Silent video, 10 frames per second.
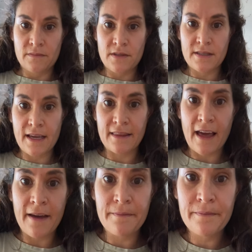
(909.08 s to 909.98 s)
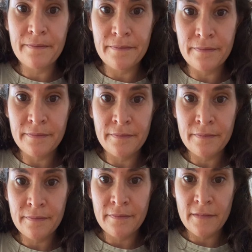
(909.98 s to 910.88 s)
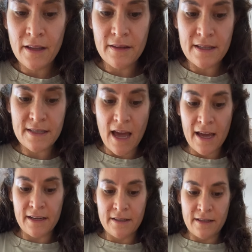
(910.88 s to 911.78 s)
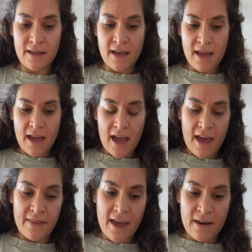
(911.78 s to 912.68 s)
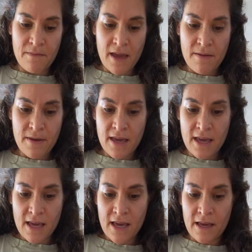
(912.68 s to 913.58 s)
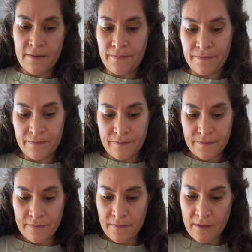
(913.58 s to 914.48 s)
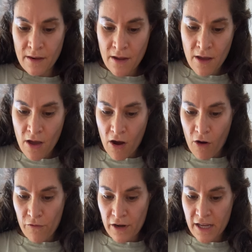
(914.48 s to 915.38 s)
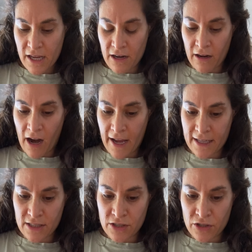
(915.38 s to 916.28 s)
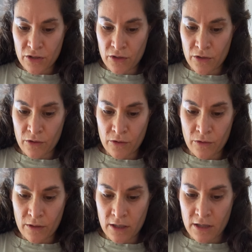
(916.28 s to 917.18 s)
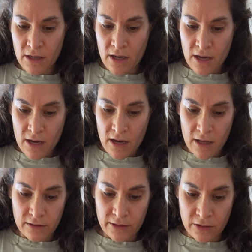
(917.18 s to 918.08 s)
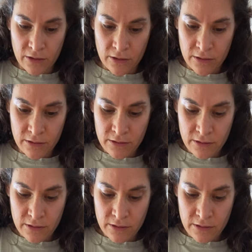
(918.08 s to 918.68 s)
Just like that. On the side. And then maybe over here I can do a little